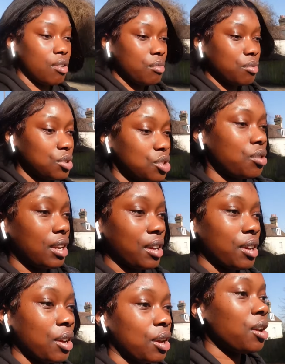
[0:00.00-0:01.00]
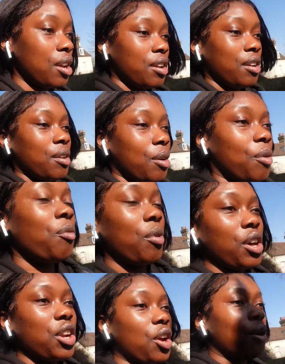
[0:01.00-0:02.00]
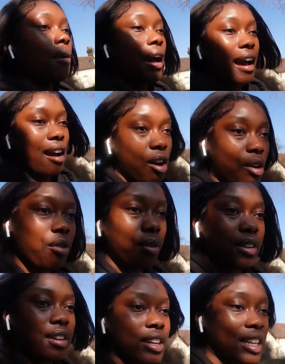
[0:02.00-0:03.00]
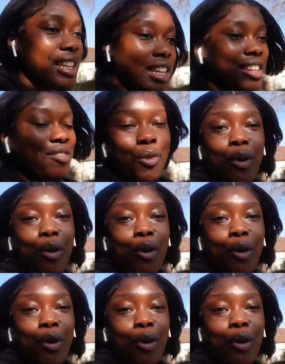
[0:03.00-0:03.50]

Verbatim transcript: what do you call it, we're gonna go out in the evening.